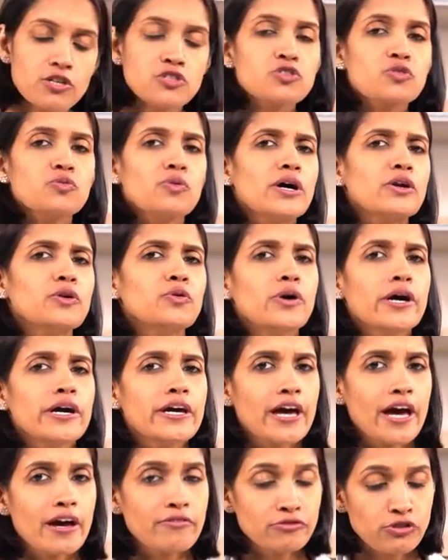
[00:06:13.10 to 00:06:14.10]
So what do I
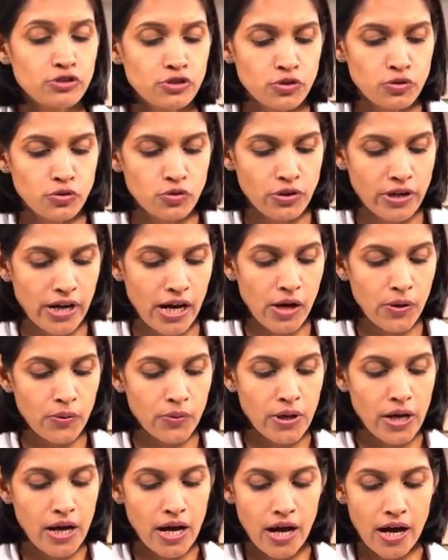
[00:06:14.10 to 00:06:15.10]
have to do now?
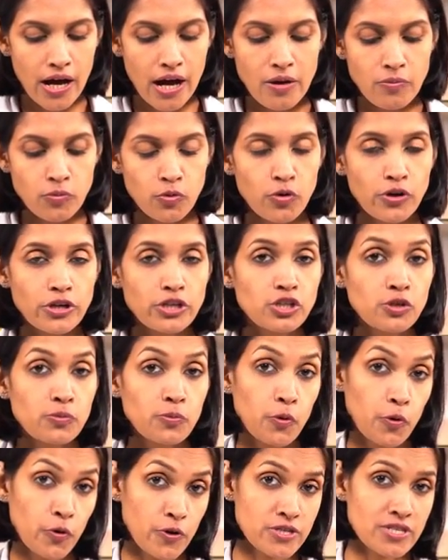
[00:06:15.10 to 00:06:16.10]
I am going to
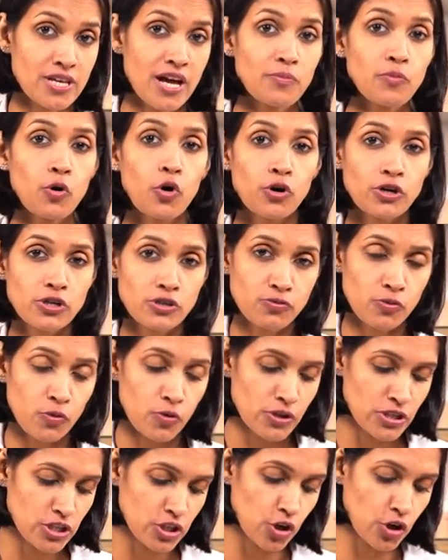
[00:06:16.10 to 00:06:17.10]
pour some hot
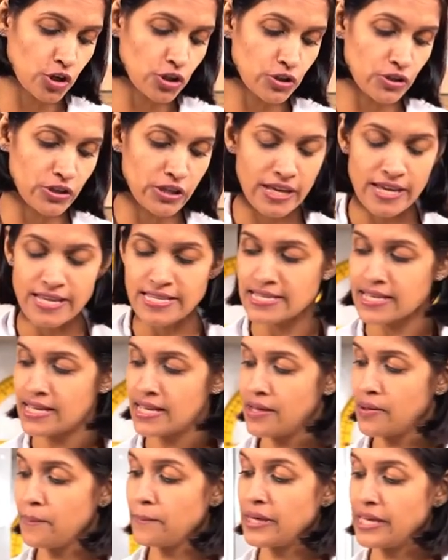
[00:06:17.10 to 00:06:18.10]
water onto this
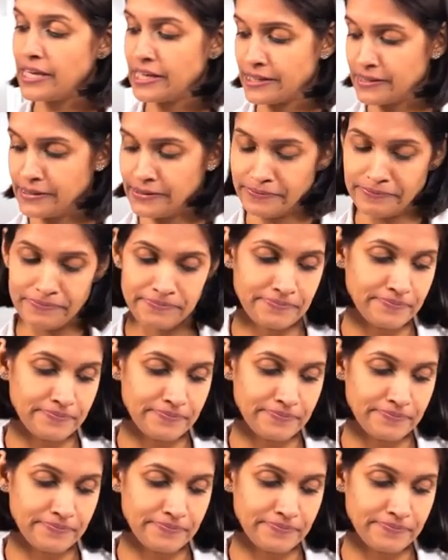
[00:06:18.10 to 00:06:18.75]
beaker.